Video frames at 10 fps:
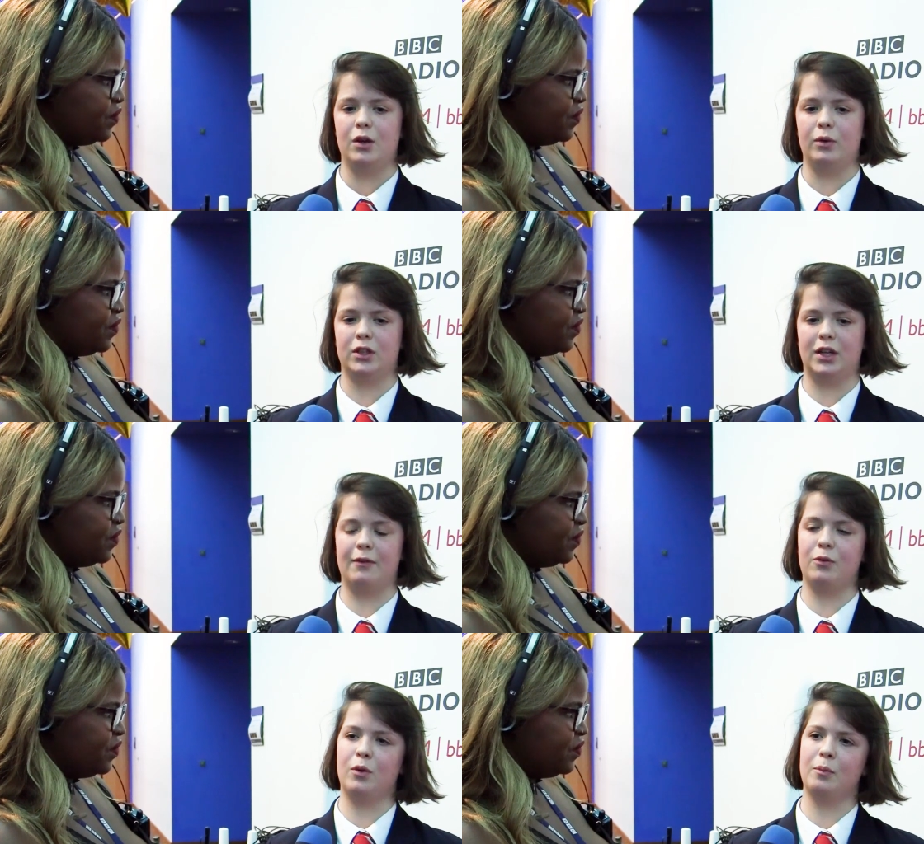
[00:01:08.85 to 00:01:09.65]
Speaker 1: which
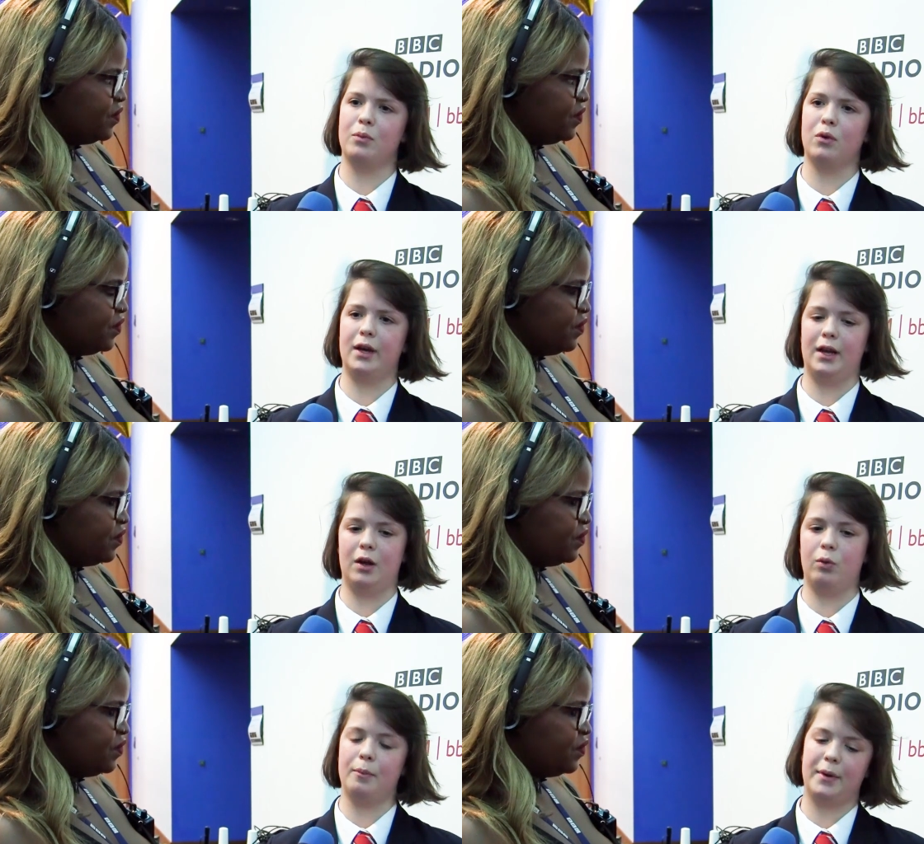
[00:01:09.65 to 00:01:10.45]
everyone brought in
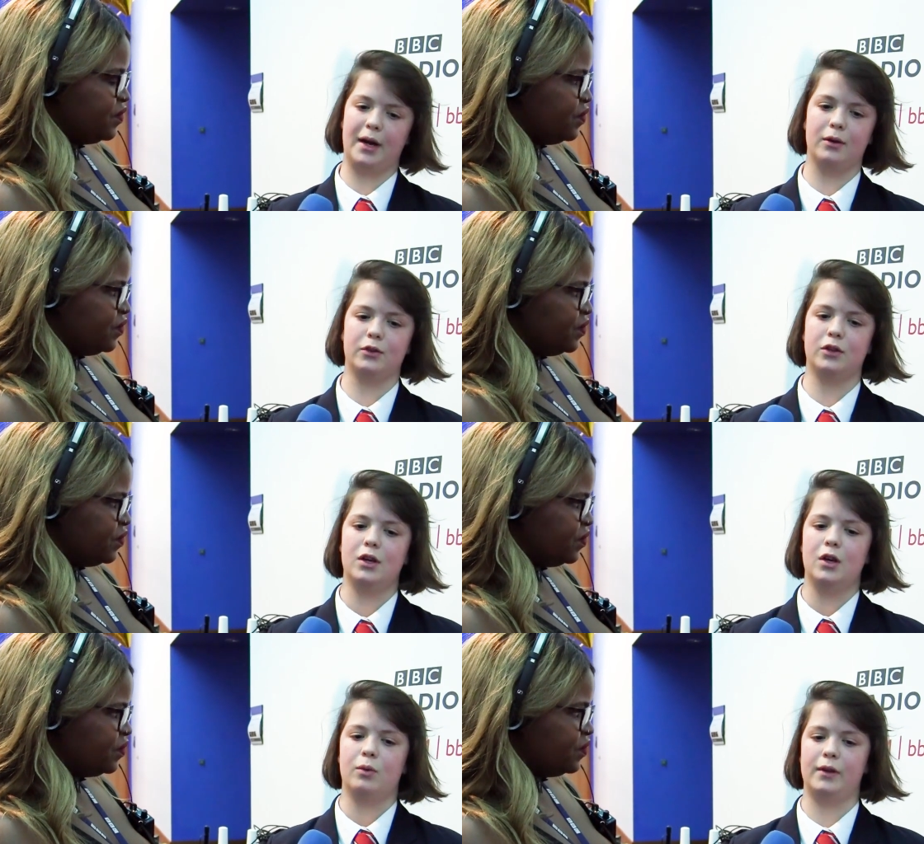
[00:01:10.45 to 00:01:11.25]
a one pound
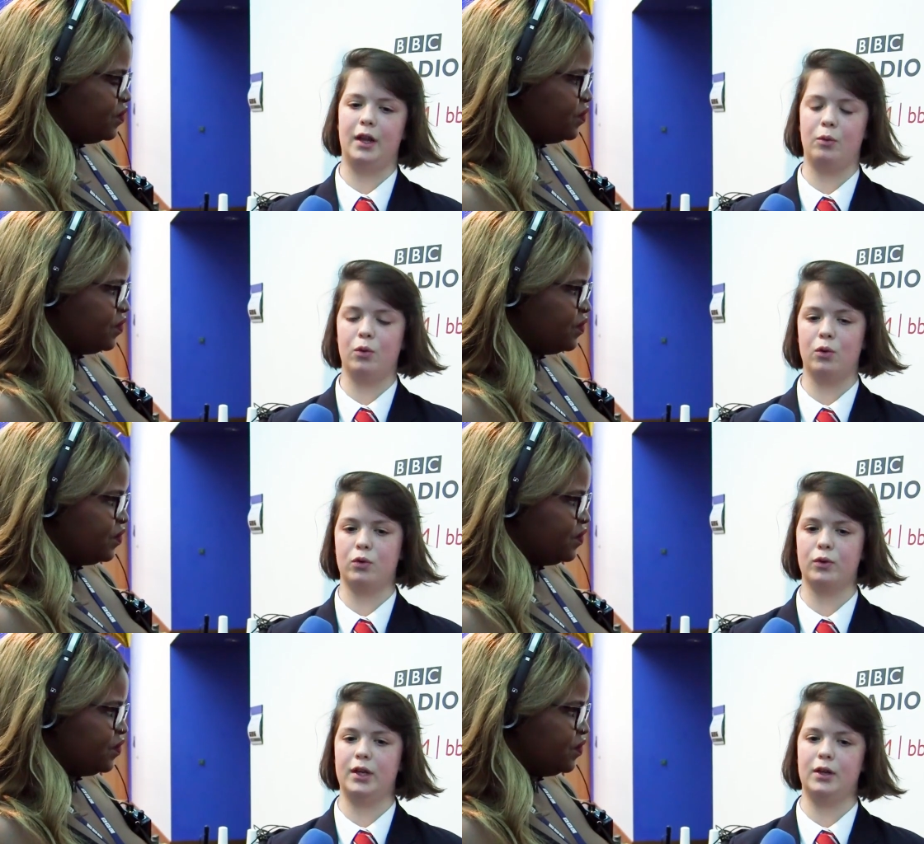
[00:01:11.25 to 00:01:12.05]
when they wore
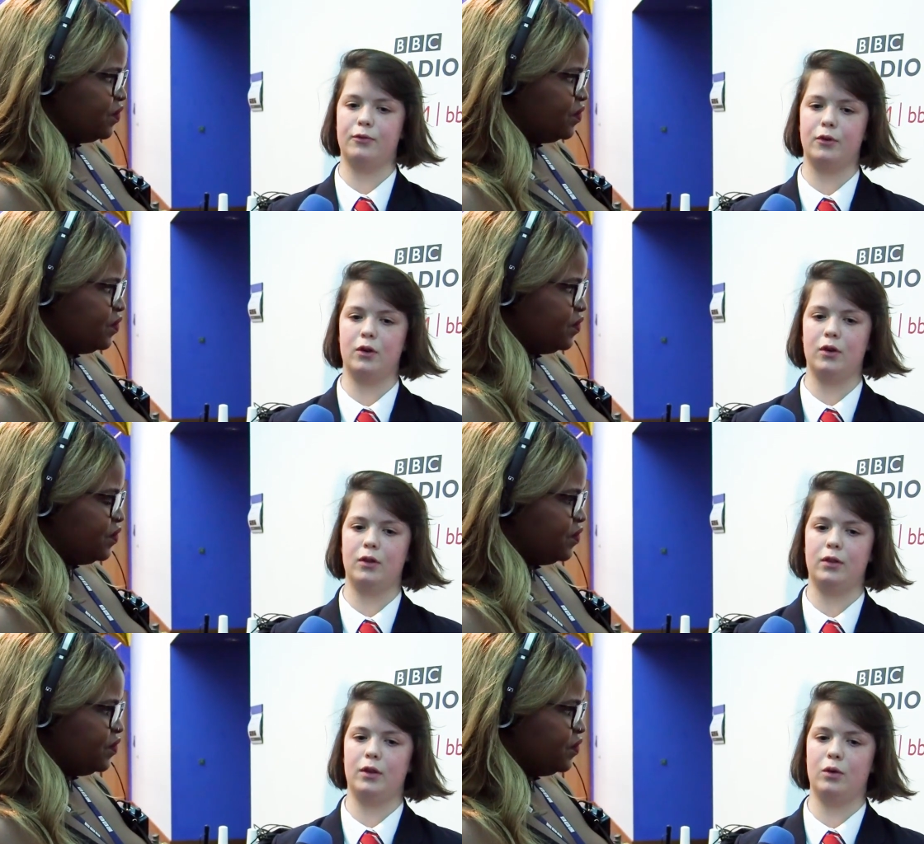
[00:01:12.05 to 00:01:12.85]
green for
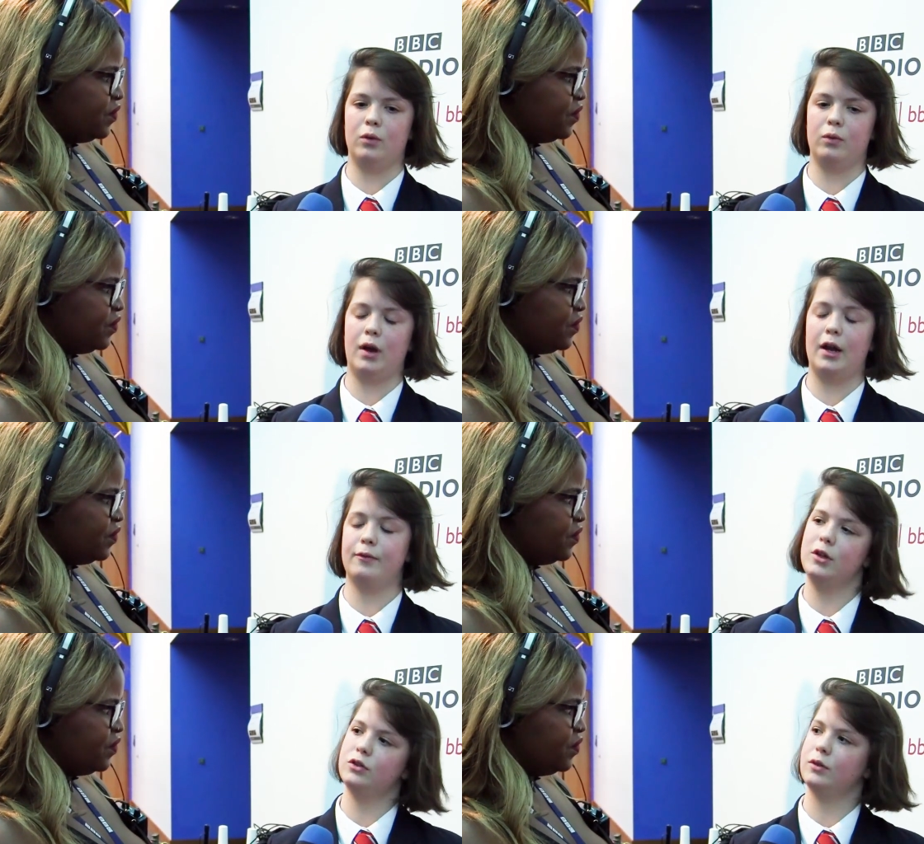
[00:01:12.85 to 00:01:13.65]
the
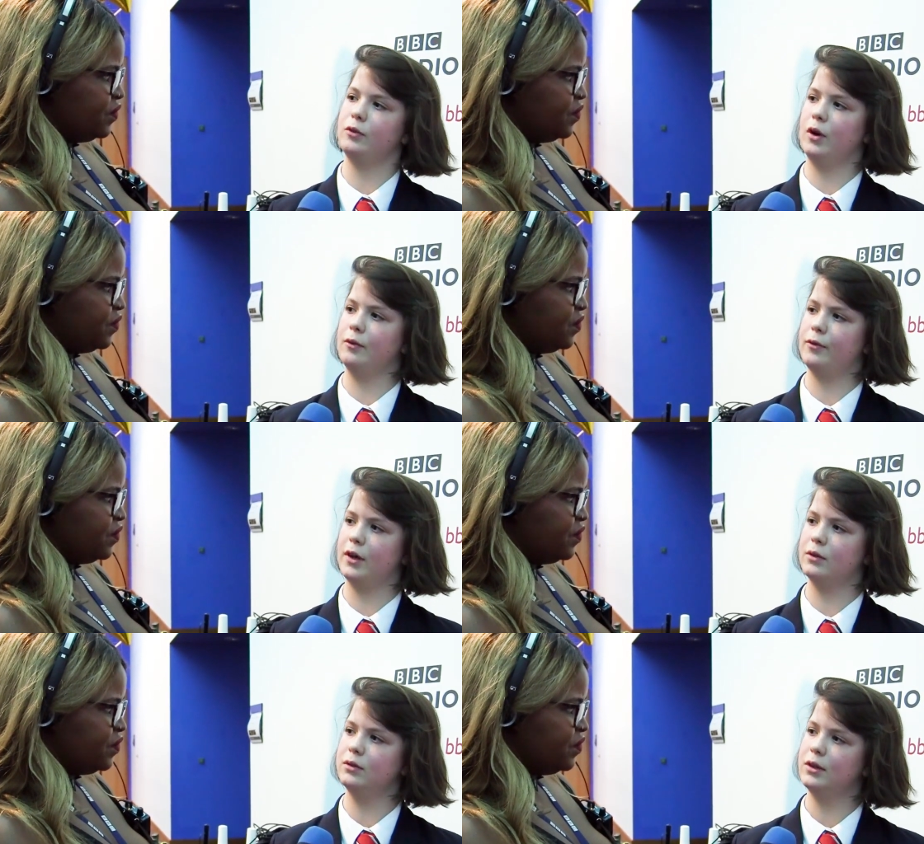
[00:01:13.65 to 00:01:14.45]
anniversary of
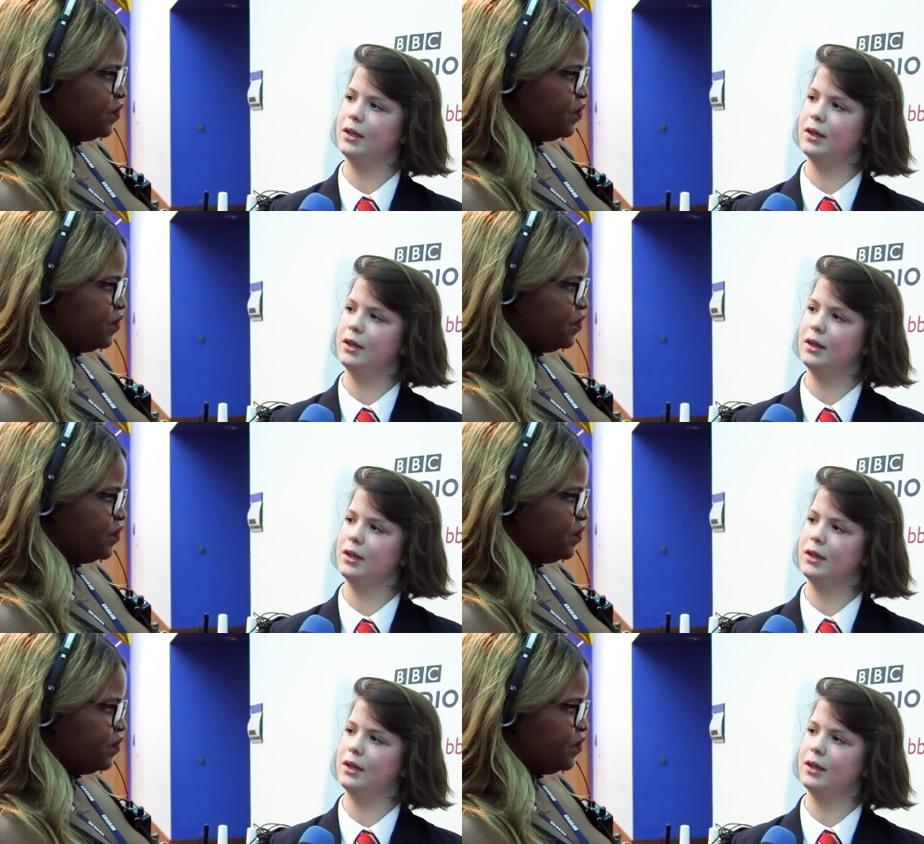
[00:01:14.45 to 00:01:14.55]
Grenfell.